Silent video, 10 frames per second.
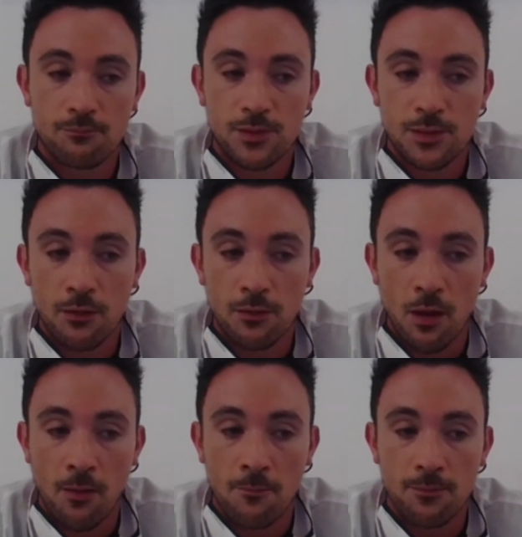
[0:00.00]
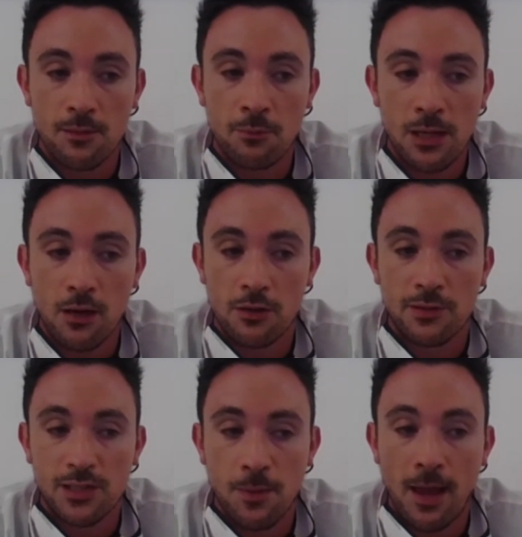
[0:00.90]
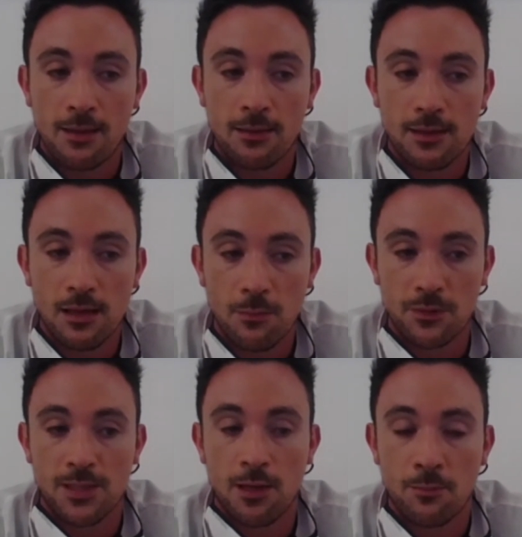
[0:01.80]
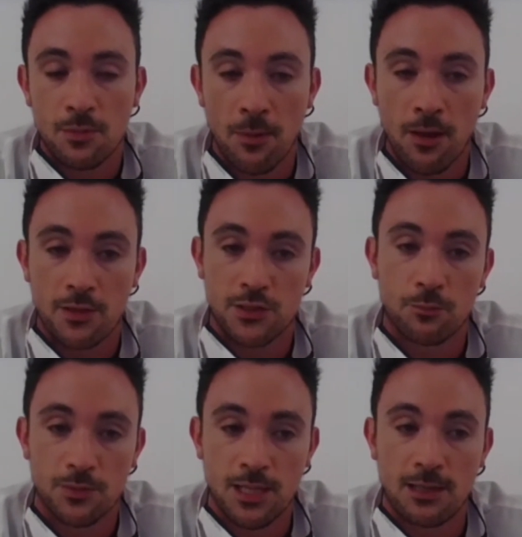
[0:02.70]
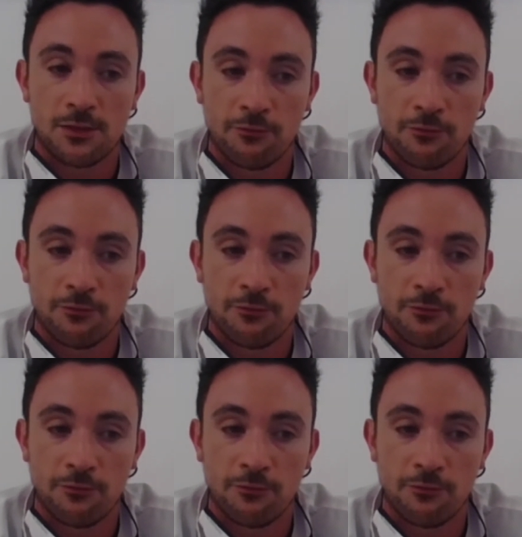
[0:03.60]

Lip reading: So we are going to expand the personal protective